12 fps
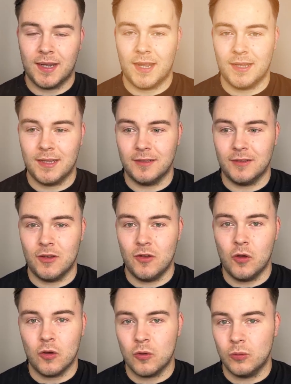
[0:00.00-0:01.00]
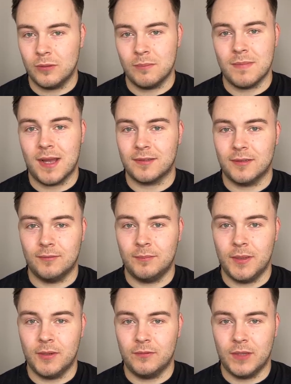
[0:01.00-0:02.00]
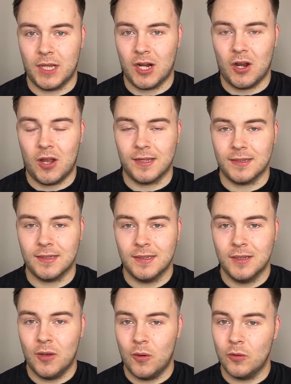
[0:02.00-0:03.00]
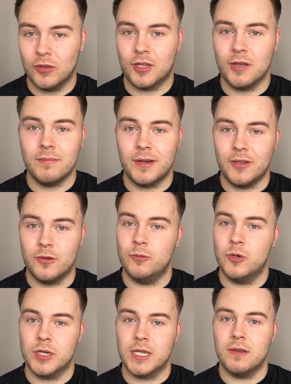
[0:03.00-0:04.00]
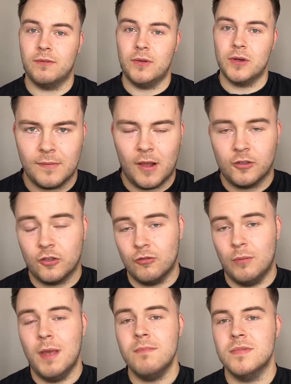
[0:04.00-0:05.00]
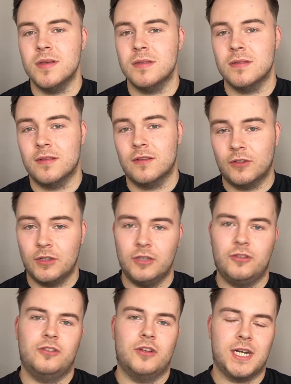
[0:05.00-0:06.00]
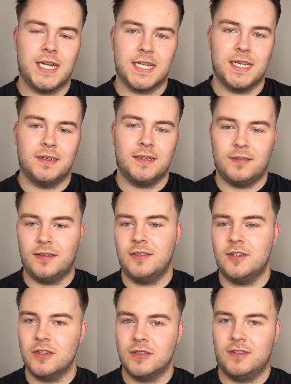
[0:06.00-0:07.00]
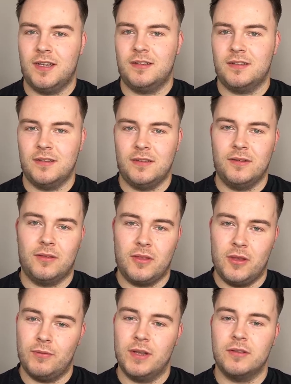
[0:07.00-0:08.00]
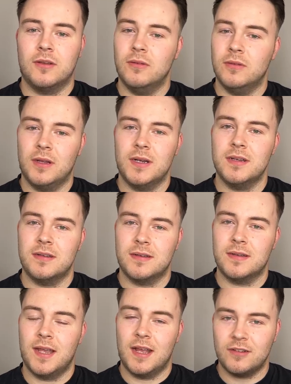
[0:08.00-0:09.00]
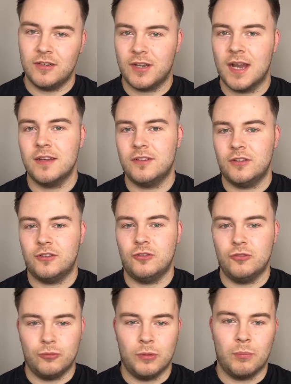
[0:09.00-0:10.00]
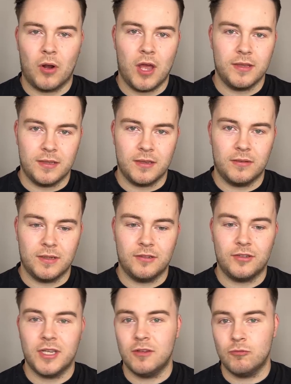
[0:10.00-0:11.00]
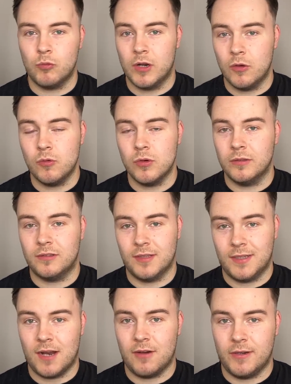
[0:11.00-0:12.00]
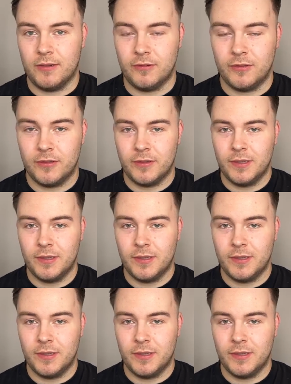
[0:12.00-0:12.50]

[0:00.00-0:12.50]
and not cause a massive bill for the client or the company you're working for. So remember, the Solutions Architect isn't just testing your theoretical knowledge, it actually challenges you to apply the knowledge in real world scenarios.